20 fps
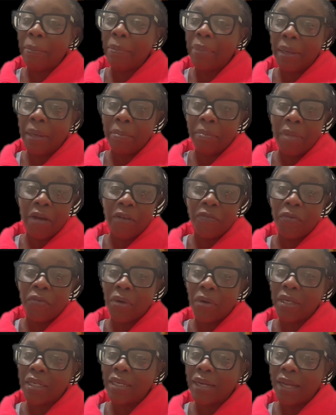bet my
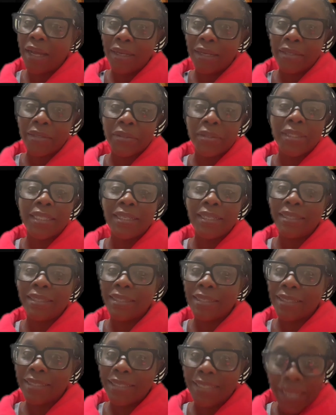49ers
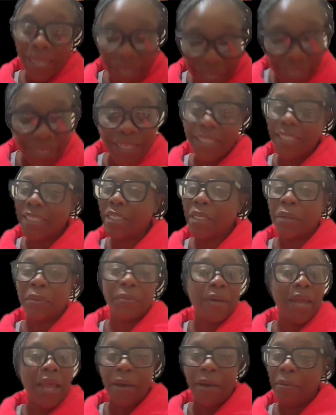season tickets on
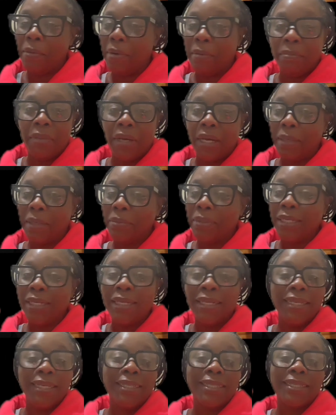that one, baby. He
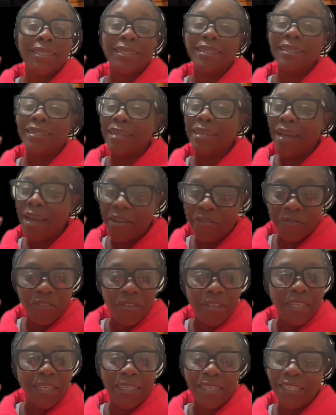is not
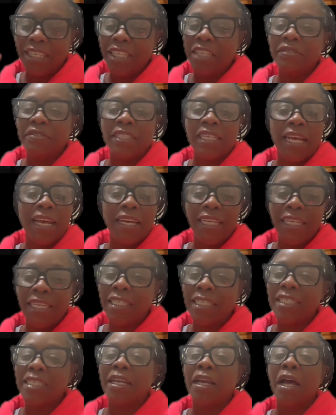going to leave
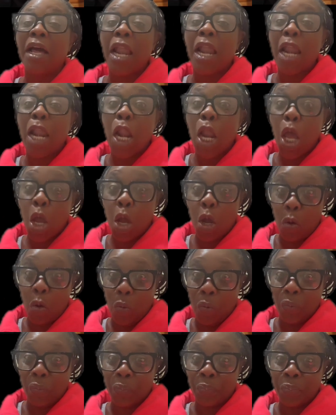Taisha
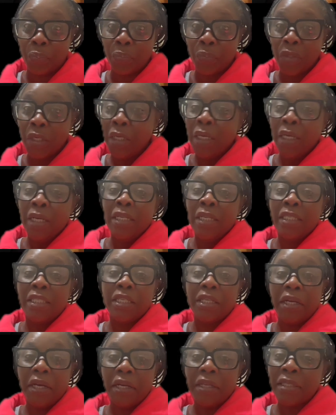alone.
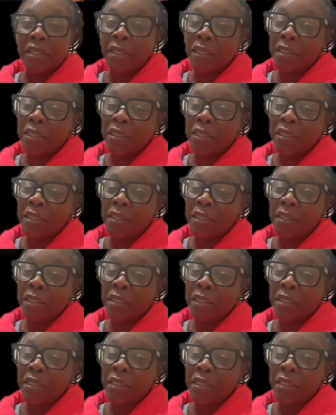She also